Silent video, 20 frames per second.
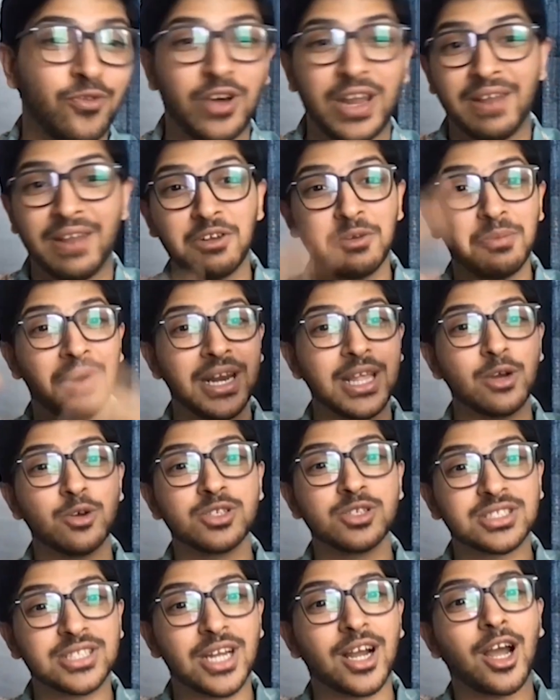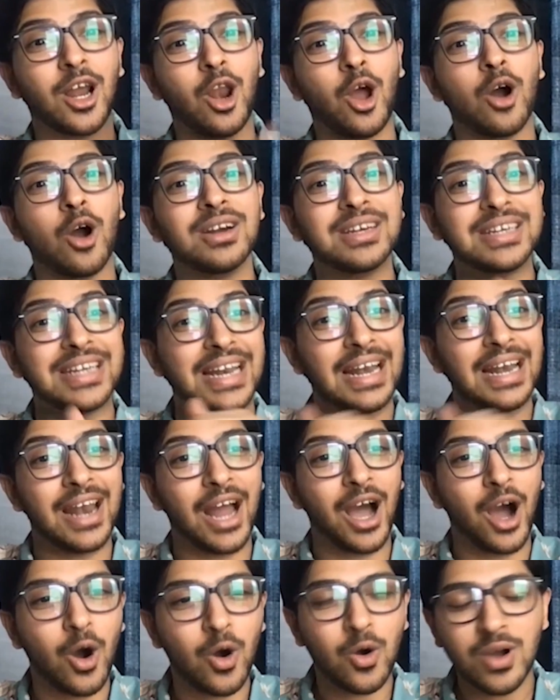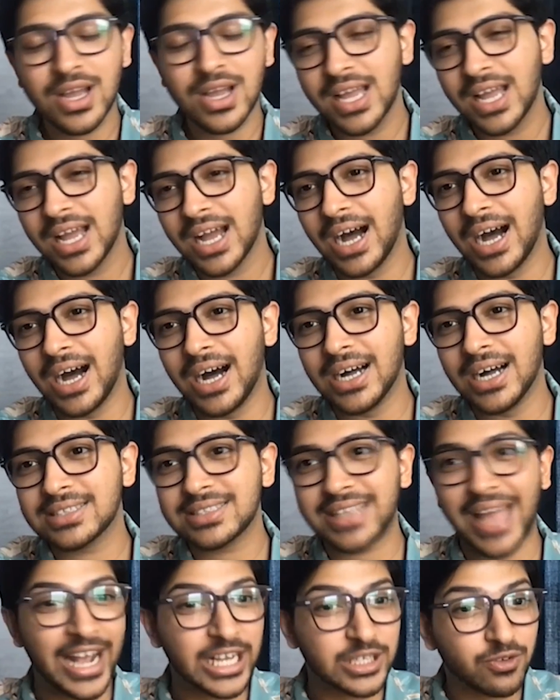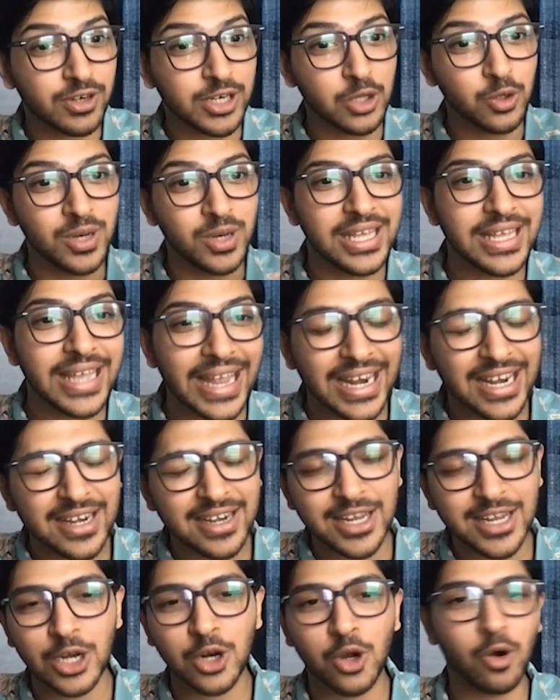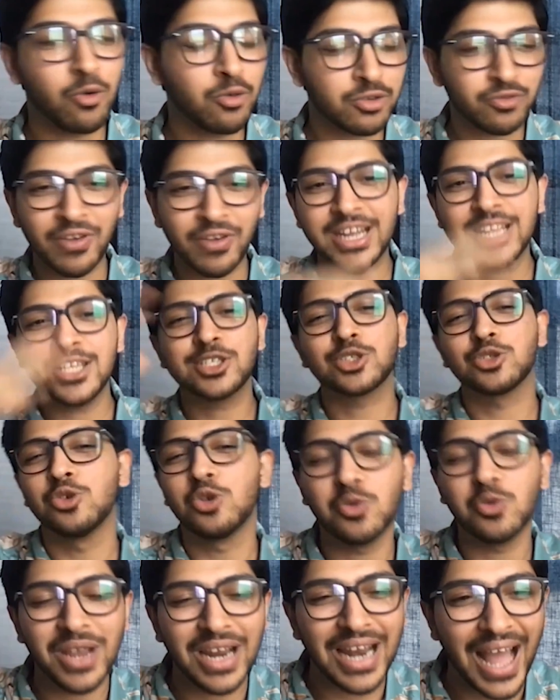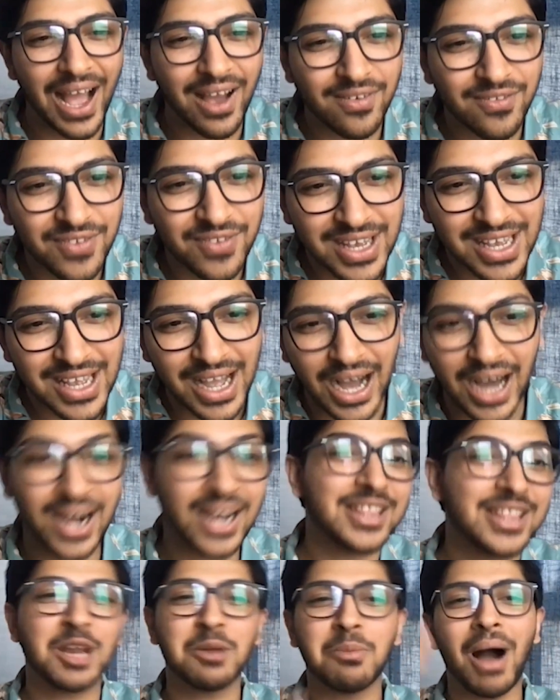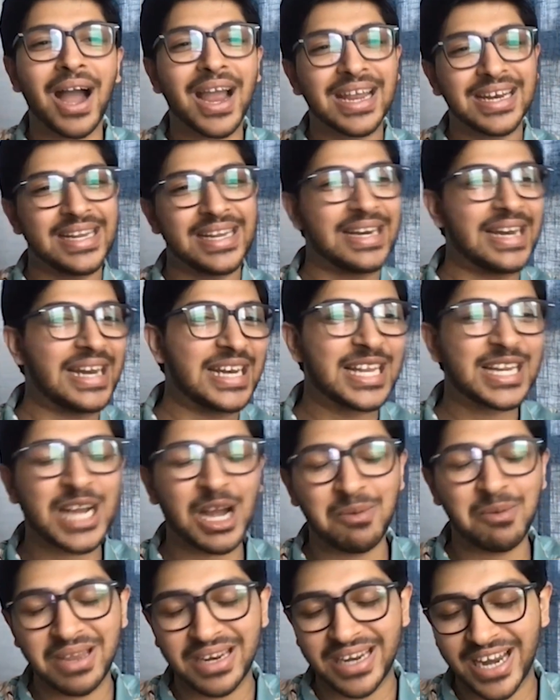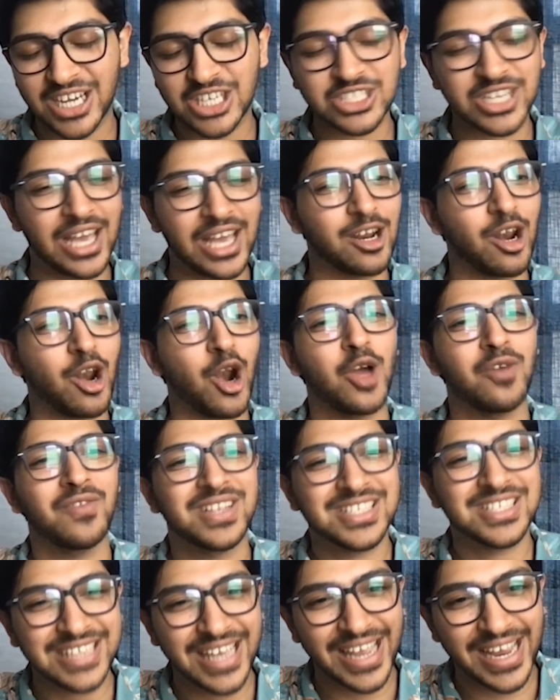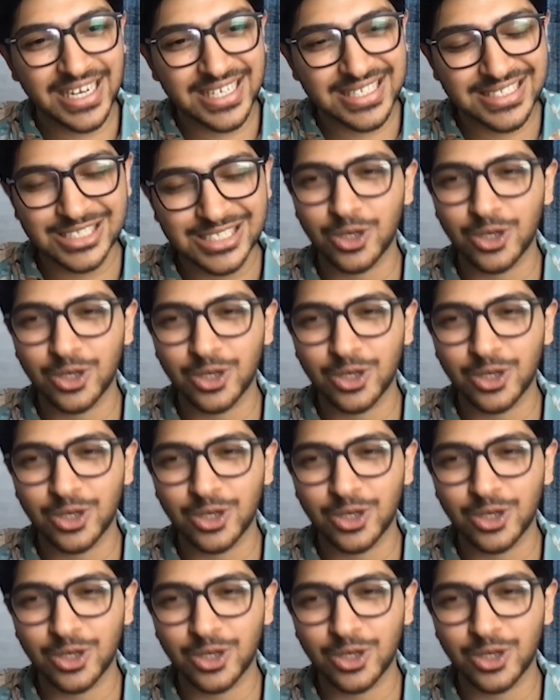For everybody who stuck along till now, thanks for tuning in. Very soon we'll have another marketing leader come in and share a lot of insights.